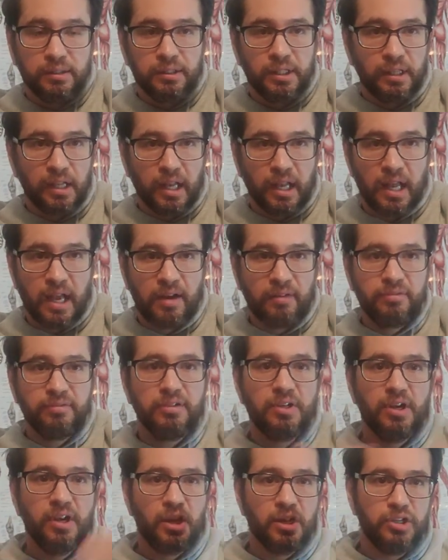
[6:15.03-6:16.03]
to the
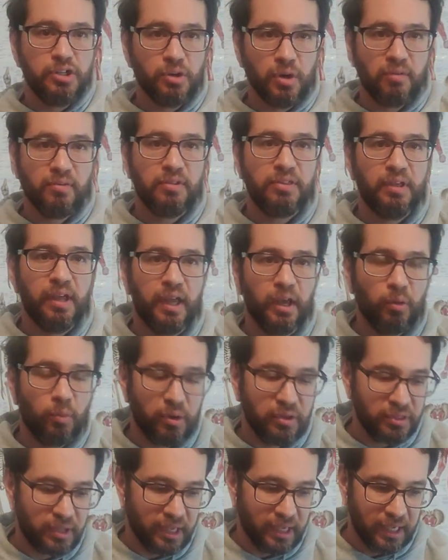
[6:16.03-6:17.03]
left. Do everything
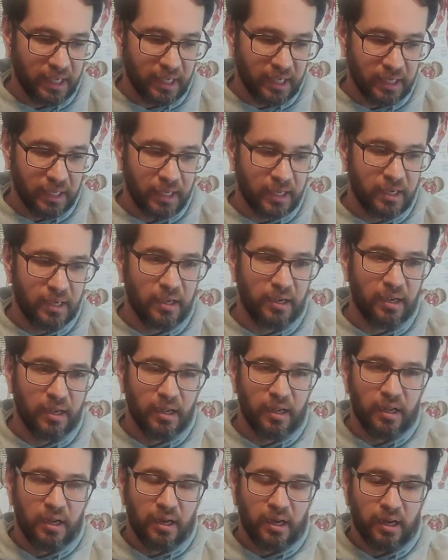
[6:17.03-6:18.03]
within
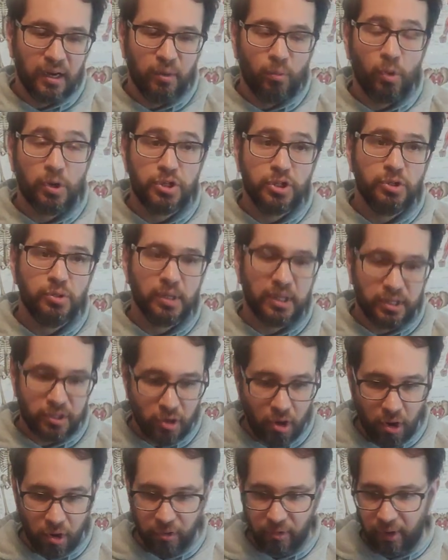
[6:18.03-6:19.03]
what you can
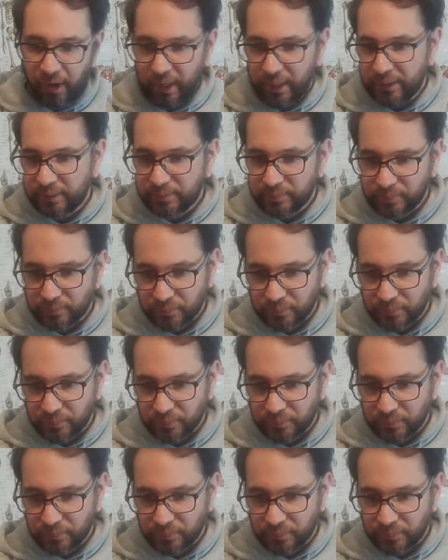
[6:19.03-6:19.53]
tolerate.